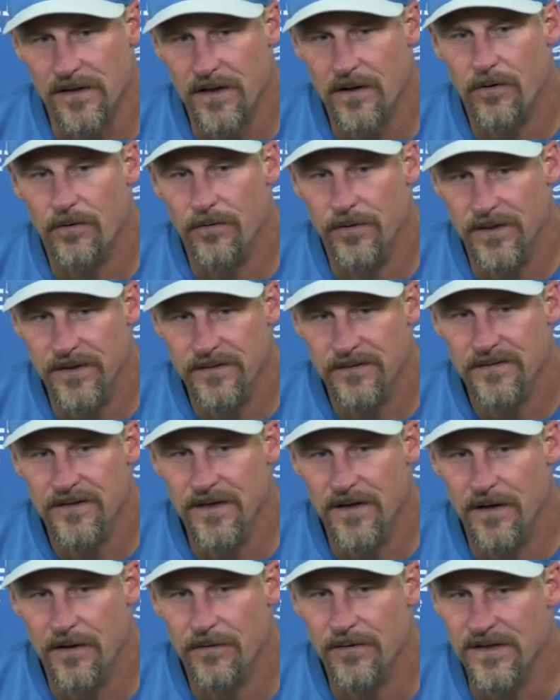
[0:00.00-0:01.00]
going.
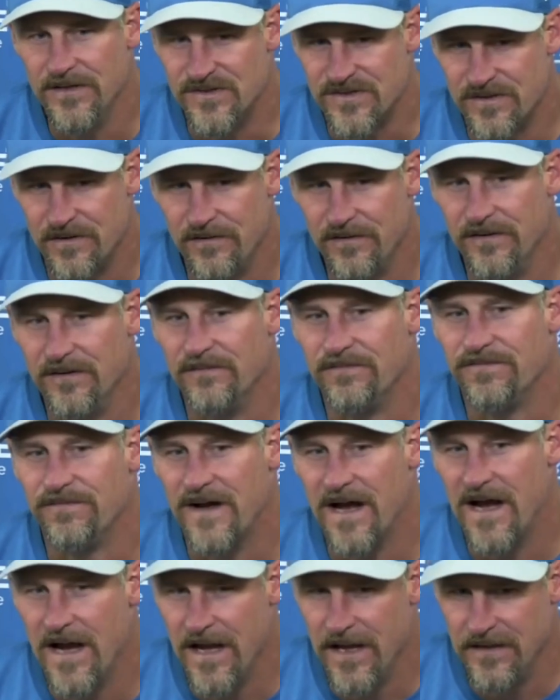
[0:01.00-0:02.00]
You know, he started to
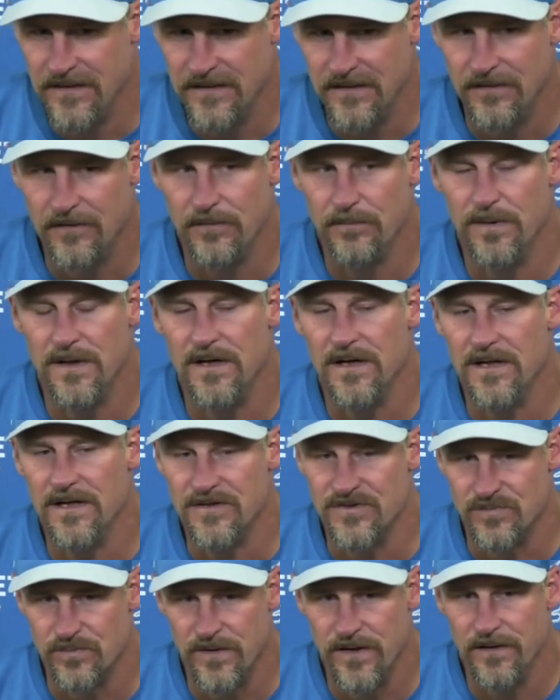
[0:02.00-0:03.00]
find a little bit of
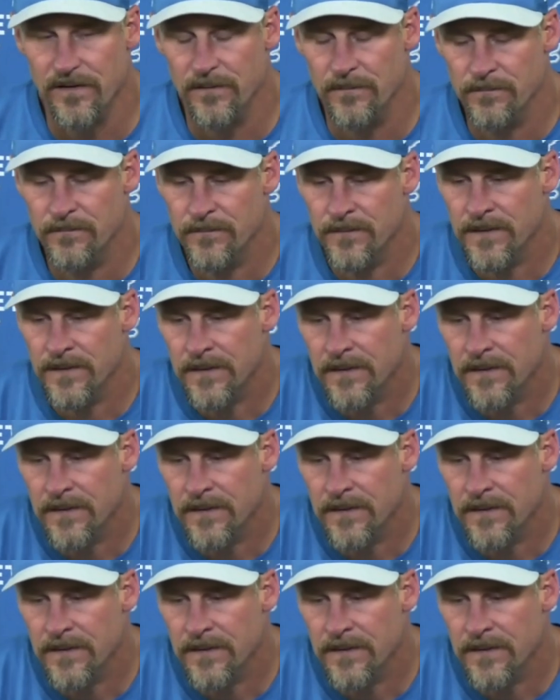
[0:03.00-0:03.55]
his rhythm.